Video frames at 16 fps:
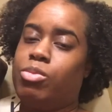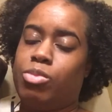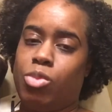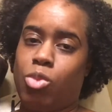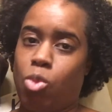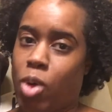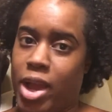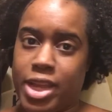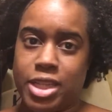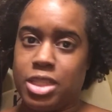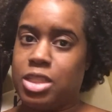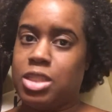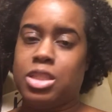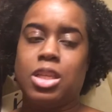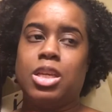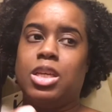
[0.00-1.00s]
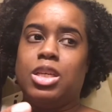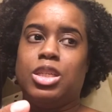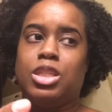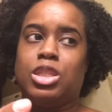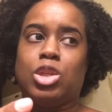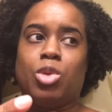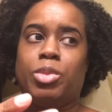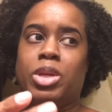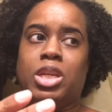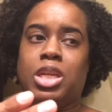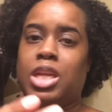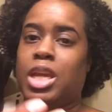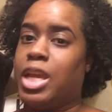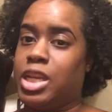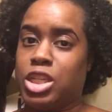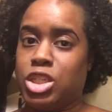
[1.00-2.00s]
whites, so many
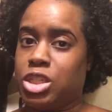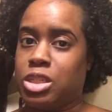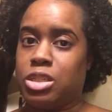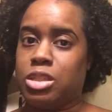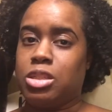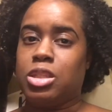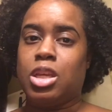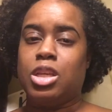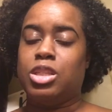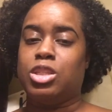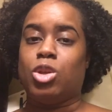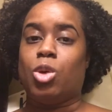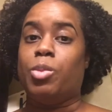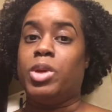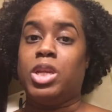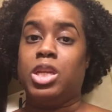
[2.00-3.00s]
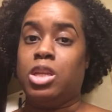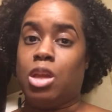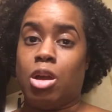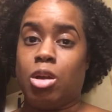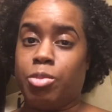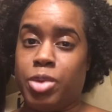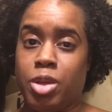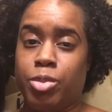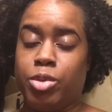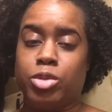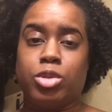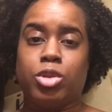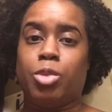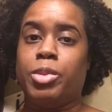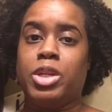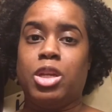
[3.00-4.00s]
Asians, so many young people, so
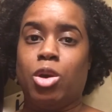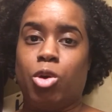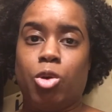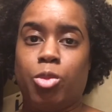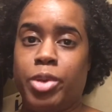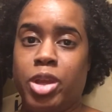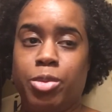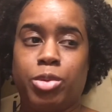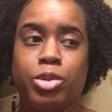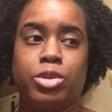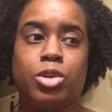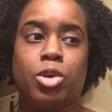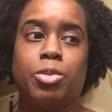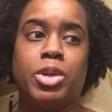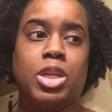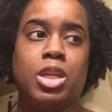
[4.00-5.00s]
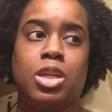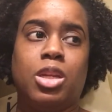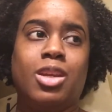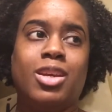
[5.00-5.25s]
many old people, so many